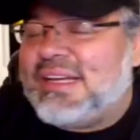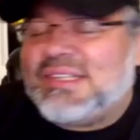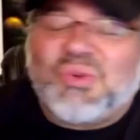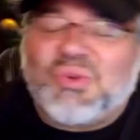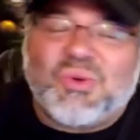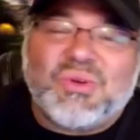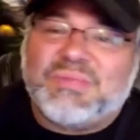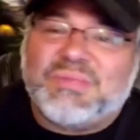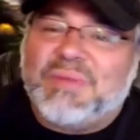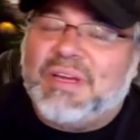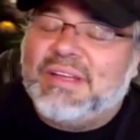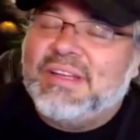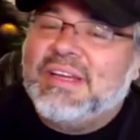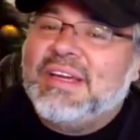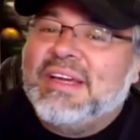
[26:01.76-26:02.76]
stories,
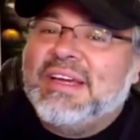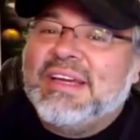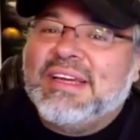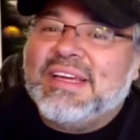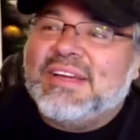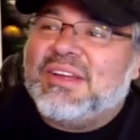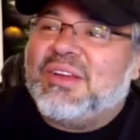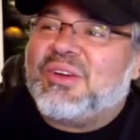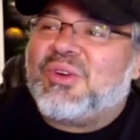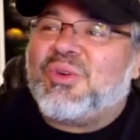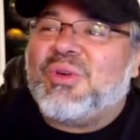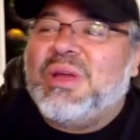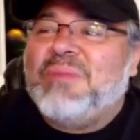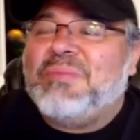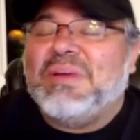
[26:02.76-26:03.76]
man. It's
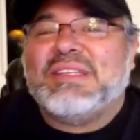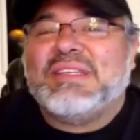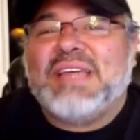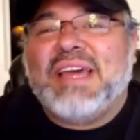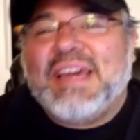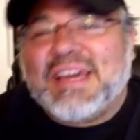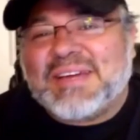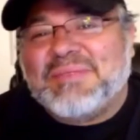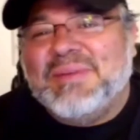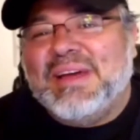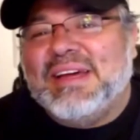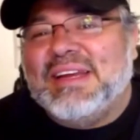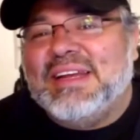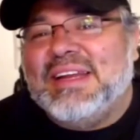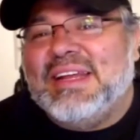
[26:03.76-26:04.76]
creepy as heck,
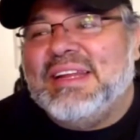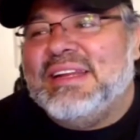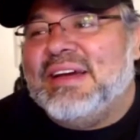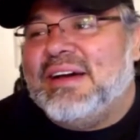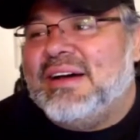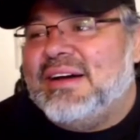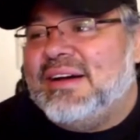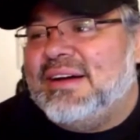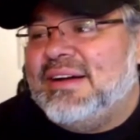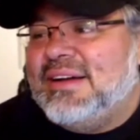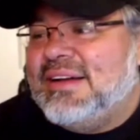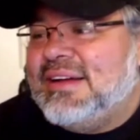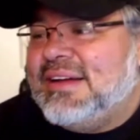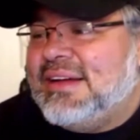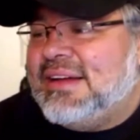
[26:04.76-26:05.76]
man. And
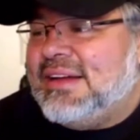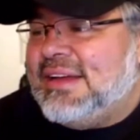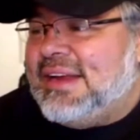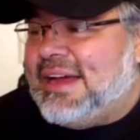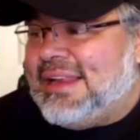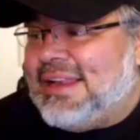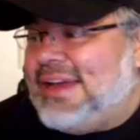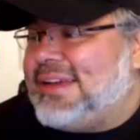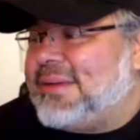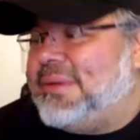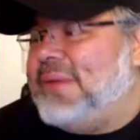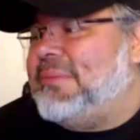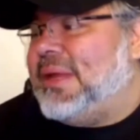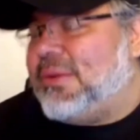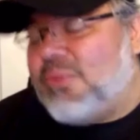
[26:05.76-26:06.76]
I like it. And
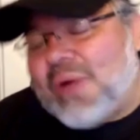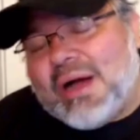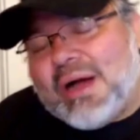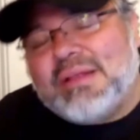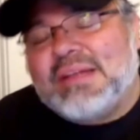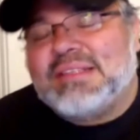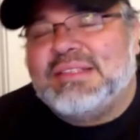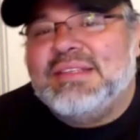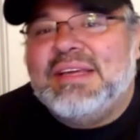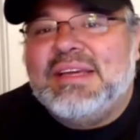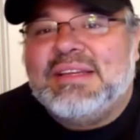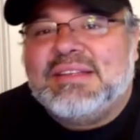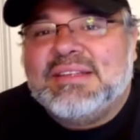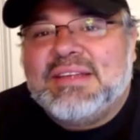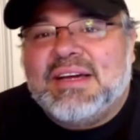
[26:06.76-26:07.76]
I'm like, wow, that's
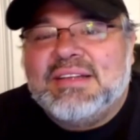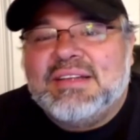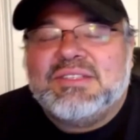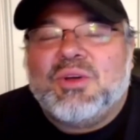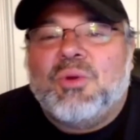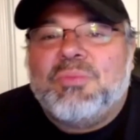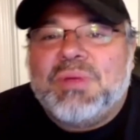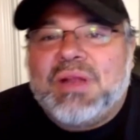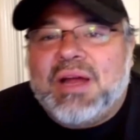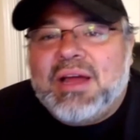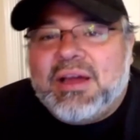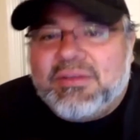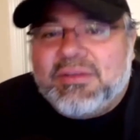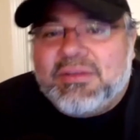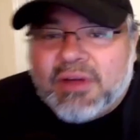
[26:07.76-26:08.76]
neat. I just hope that I
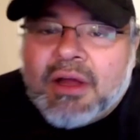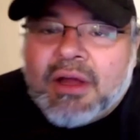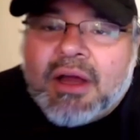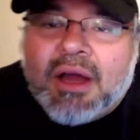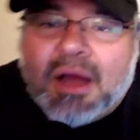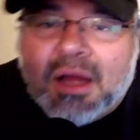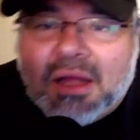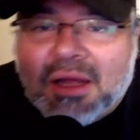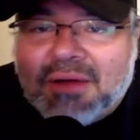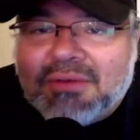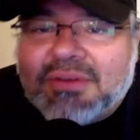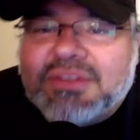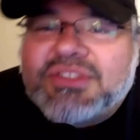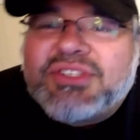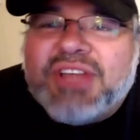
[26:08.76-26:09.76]
have
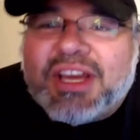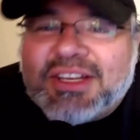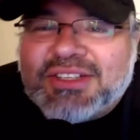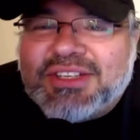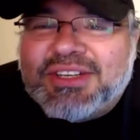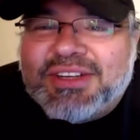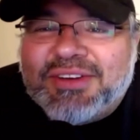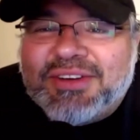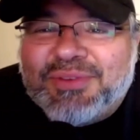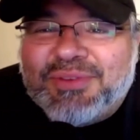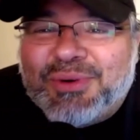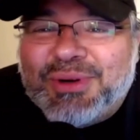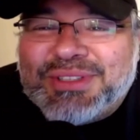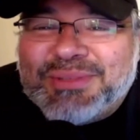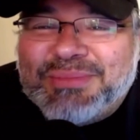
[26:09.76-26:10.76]
a sexy enough
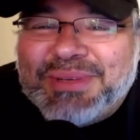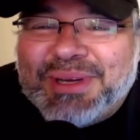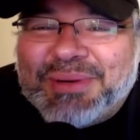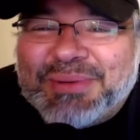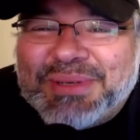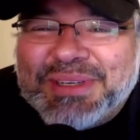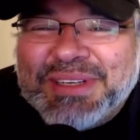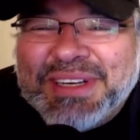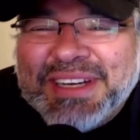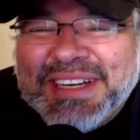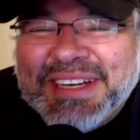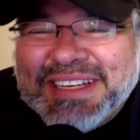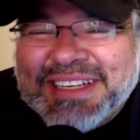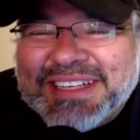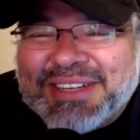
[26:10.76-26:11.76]
voice to be able to.
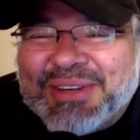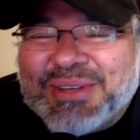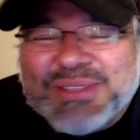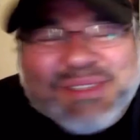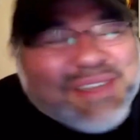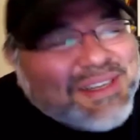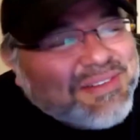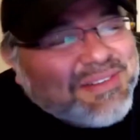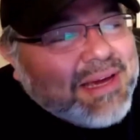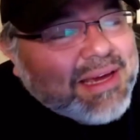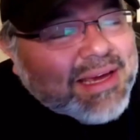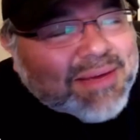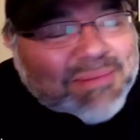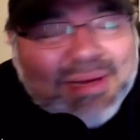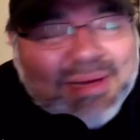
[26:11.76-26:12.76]
Girls come,
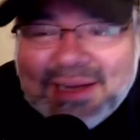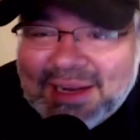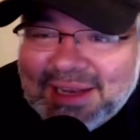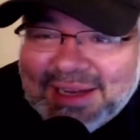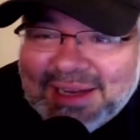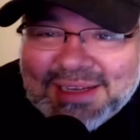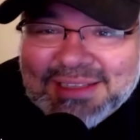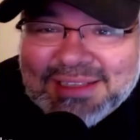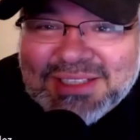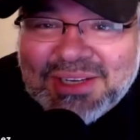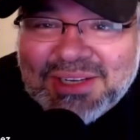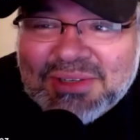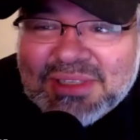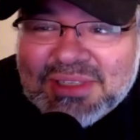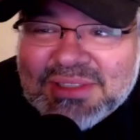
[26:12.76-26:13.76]
hey man, I like your
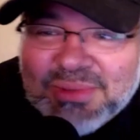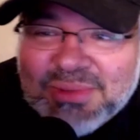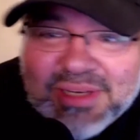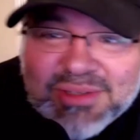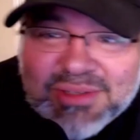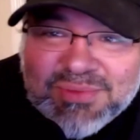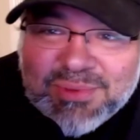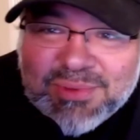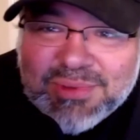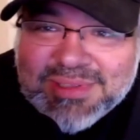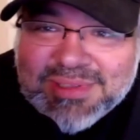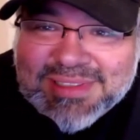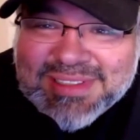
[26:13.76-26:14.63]
show. That's what he has voice.